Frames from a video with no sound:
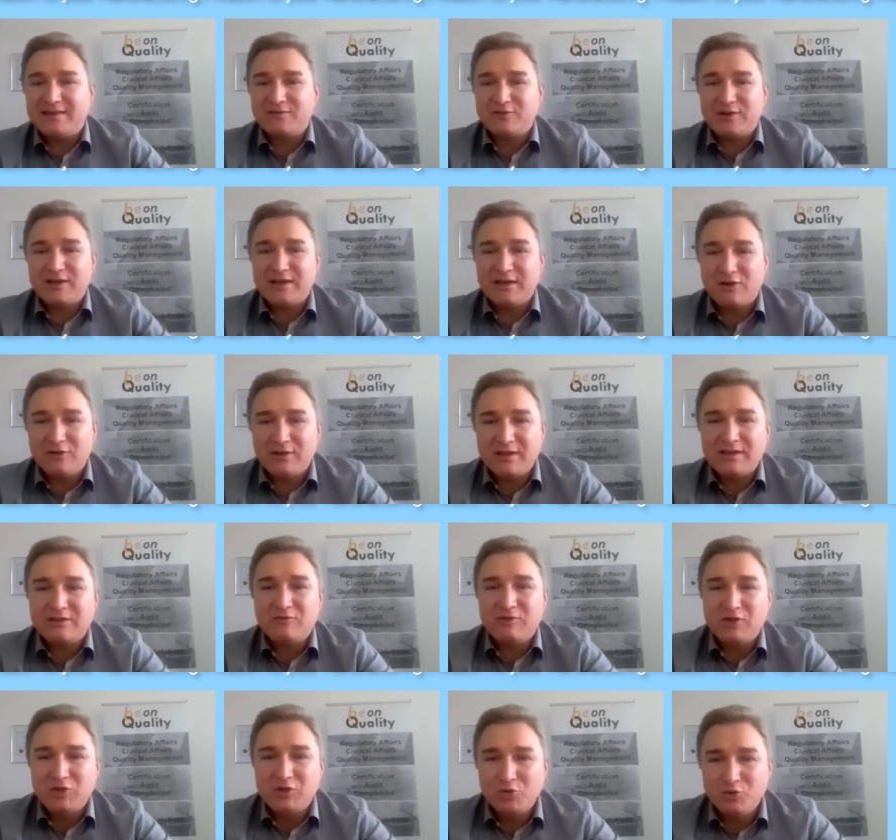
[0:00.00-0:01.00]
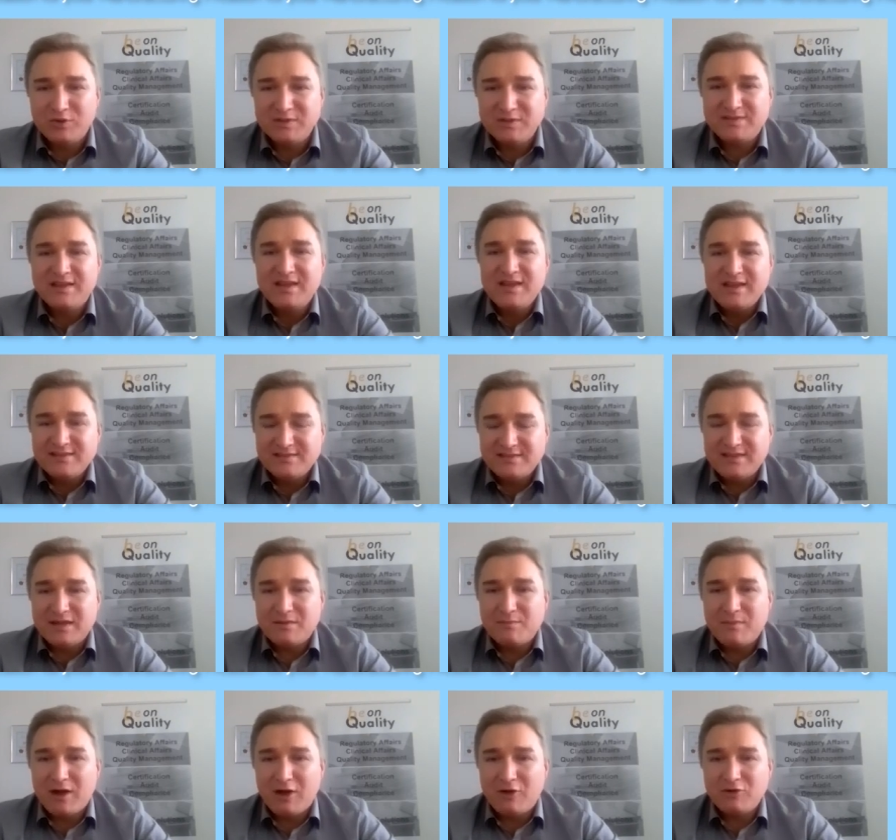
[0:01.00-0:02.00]
So I only reduce the
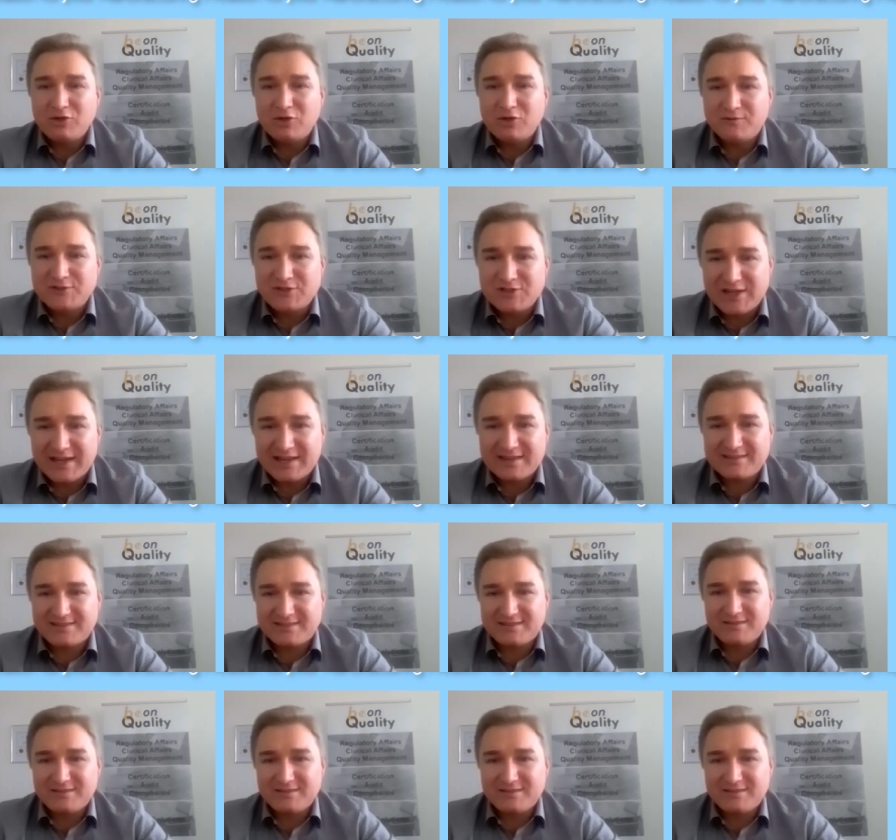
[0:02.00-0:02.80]
amount of checks.